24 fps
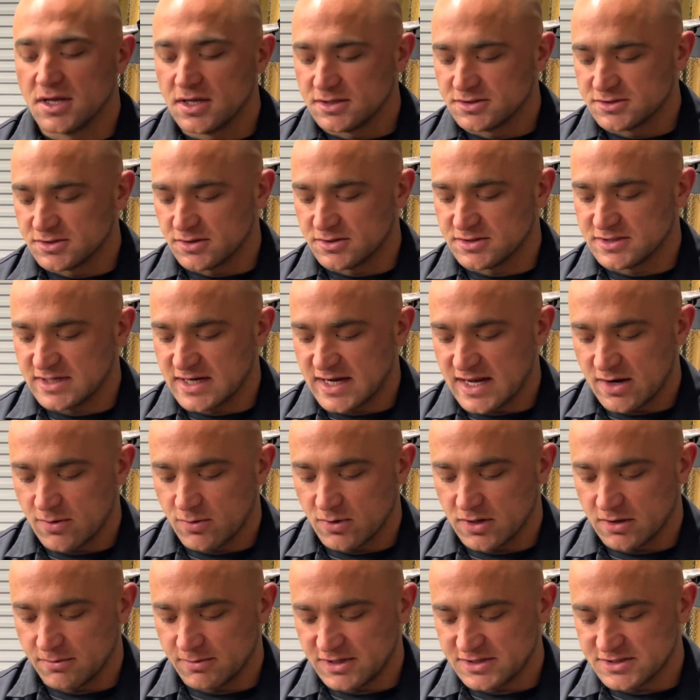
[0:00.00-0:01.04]
So today we're
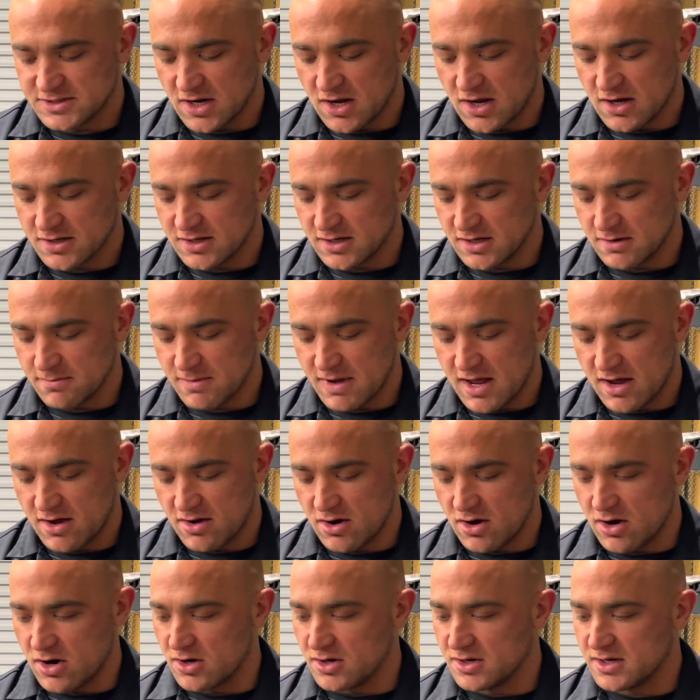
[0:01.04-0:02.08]
going to be talking
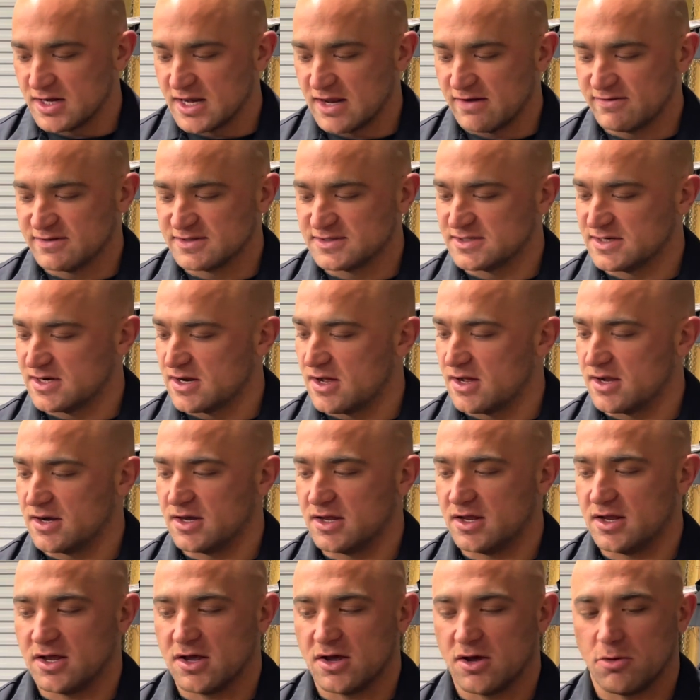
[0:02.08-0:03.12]
about our Davidson
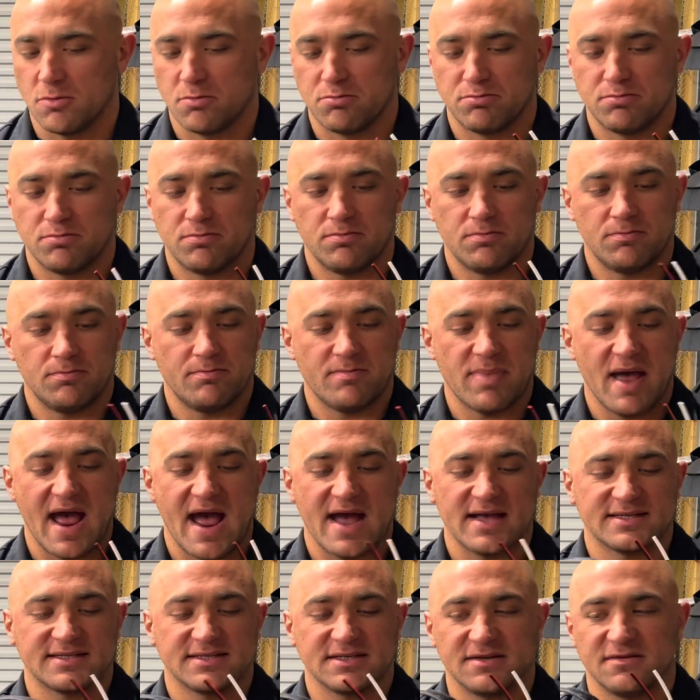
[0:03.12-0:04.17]
Audio
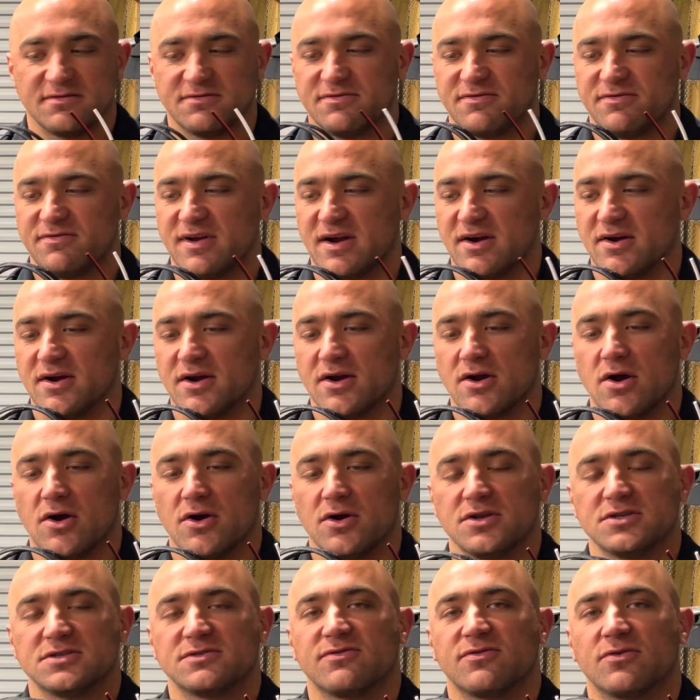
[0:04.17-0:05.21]
passive fairing
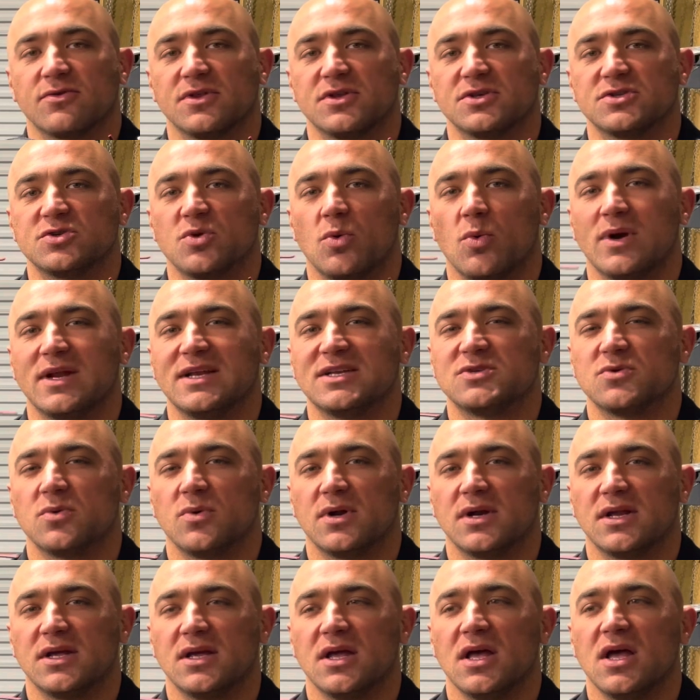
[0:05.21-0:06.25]
harness for the
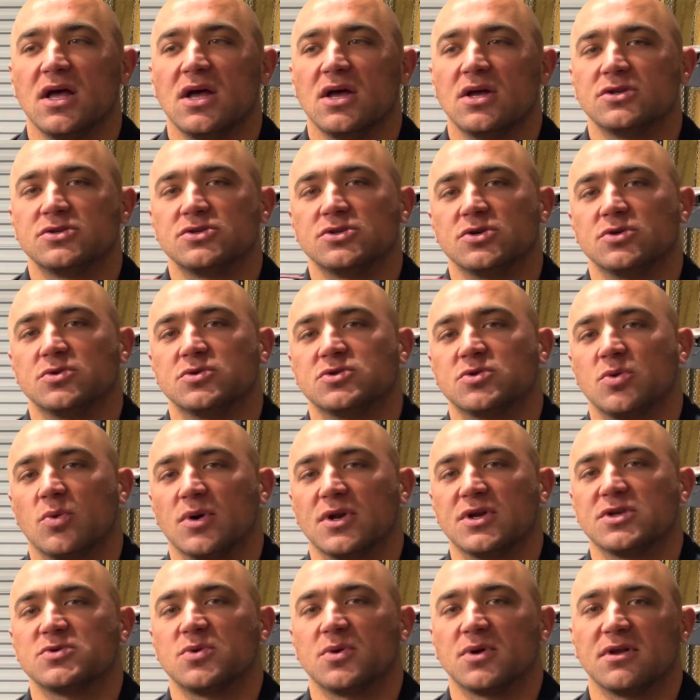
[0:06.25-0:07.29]
2020 to
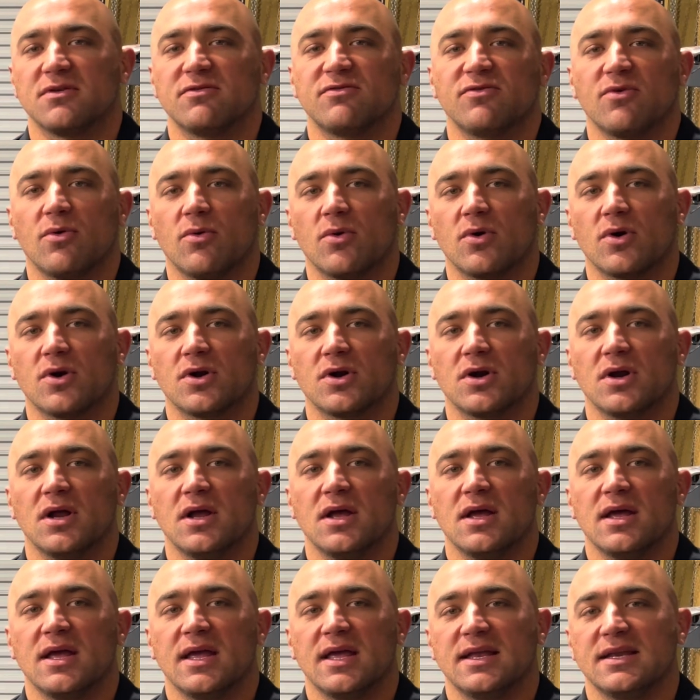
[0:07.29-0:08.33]
2024
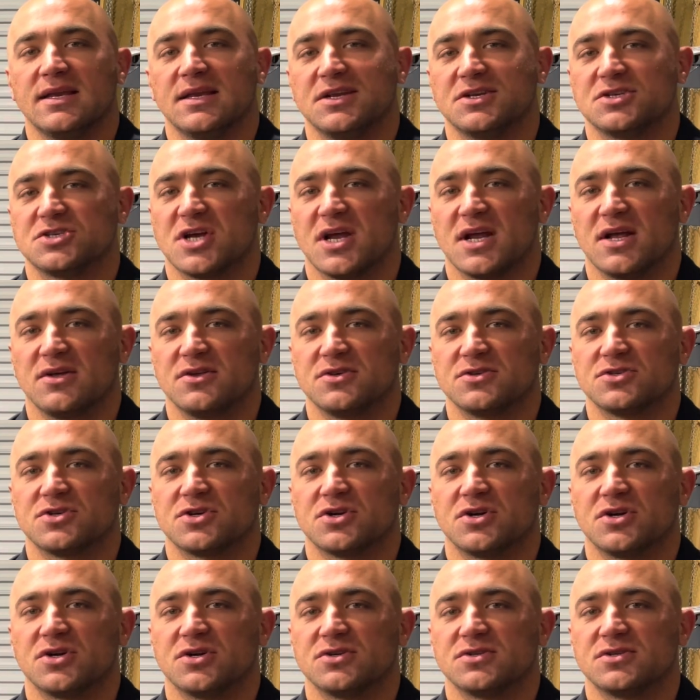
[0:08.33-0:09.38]
Indian
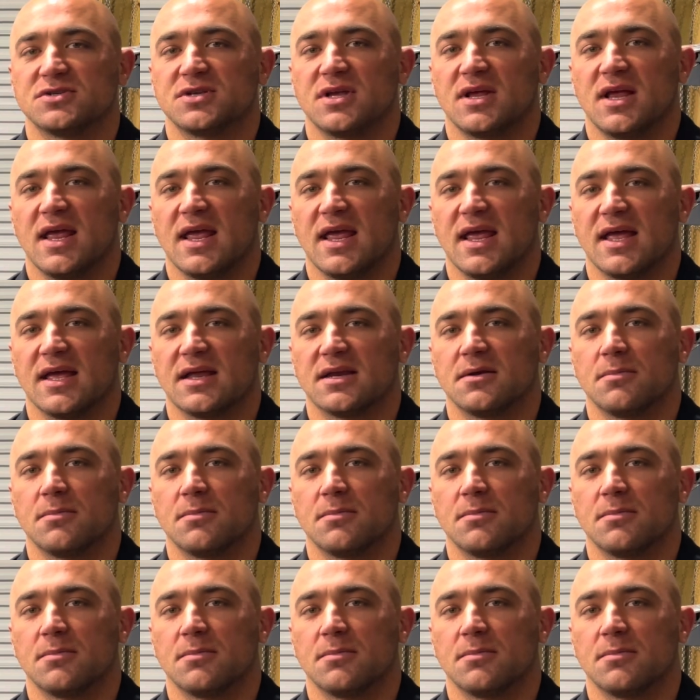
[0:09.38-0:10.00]
Challengers and